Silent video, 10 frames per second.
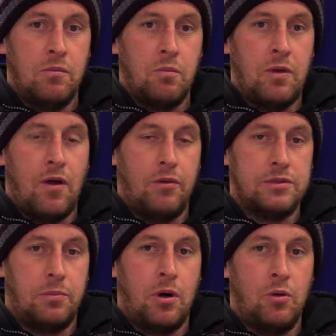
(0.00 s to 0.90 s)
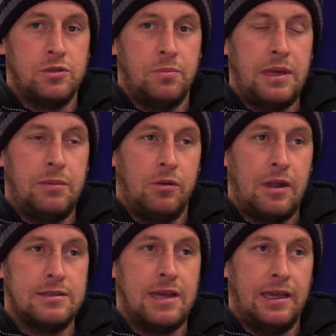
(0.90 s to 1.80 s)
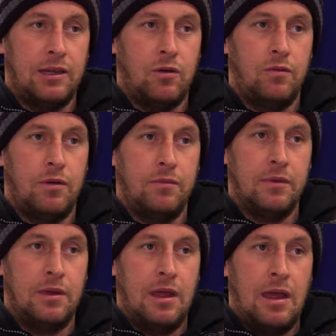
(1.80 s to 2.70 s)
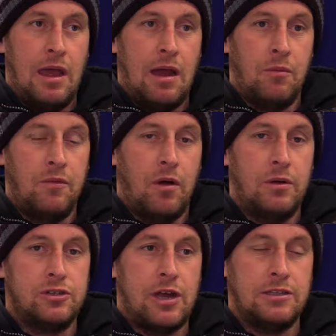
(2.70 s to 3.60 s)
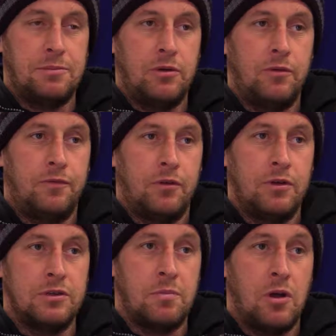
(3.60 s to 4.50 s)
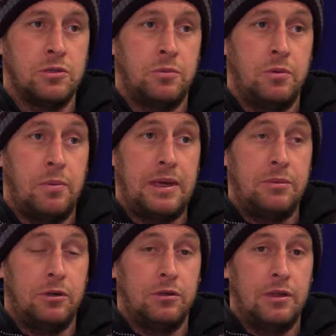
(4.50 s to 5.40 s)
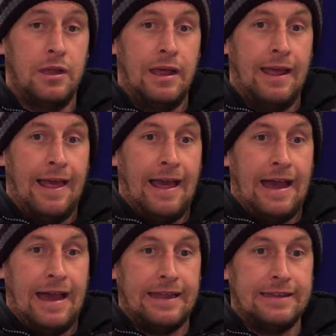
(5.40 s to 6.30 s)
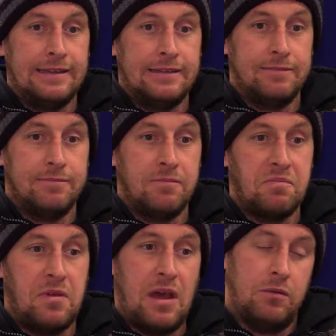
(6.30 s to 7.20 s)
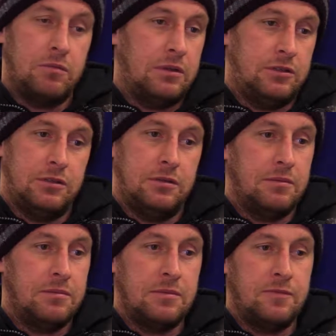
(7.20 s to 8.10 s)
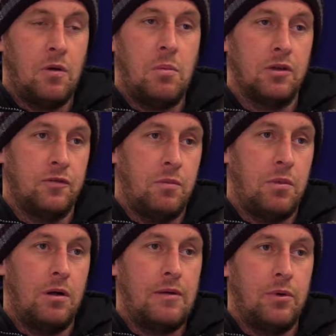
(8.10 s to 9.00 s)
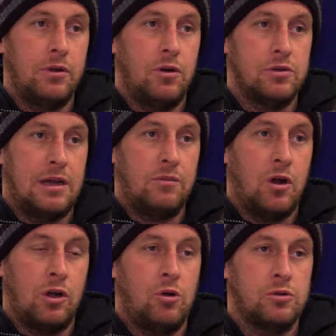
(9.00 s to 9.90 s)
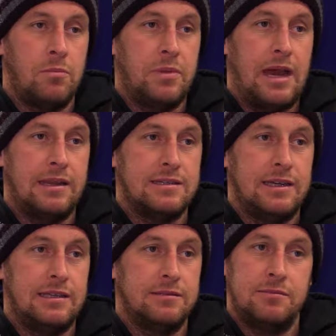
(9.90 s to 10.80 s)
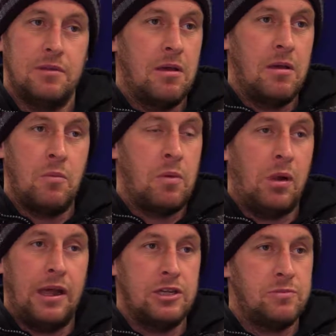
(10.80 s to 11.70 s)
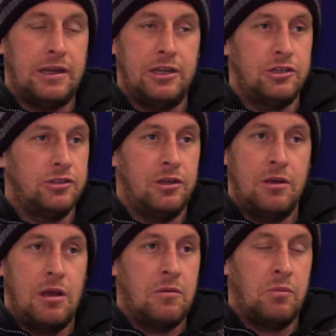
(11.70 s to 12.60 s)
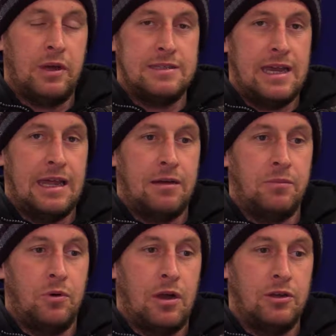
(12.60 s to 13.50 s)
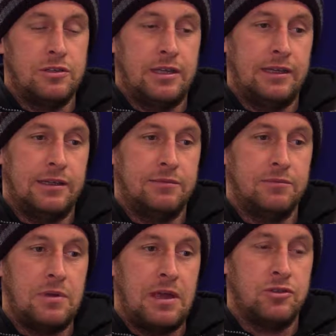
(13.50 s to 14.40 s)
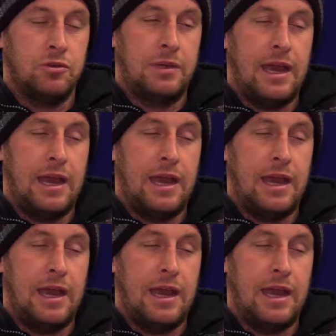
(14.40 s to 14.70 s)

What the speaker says: we've always approached the people that take it over, and we've always tried to be upfront as possible with people. And without, listen, football's football, everyone knows that what goes on behind the scenes with players, managers, we can take that. But I just think in some